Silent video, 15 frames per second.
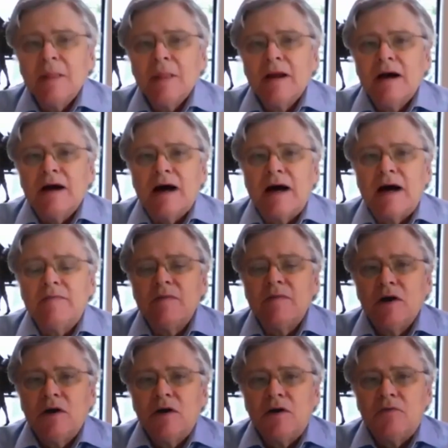Um,
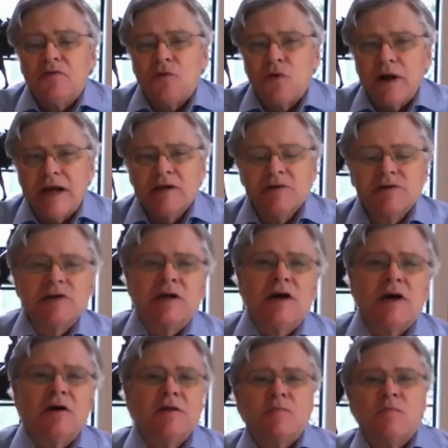four years
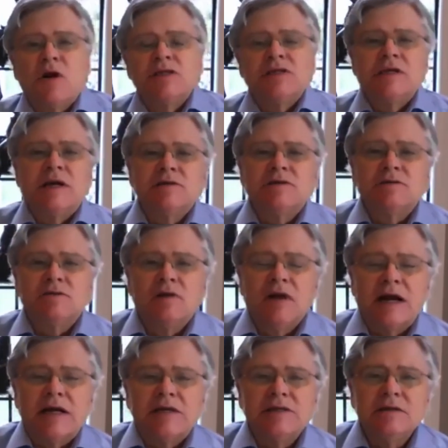ago, the presidential
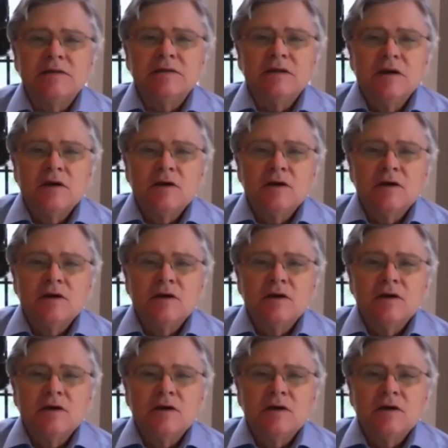election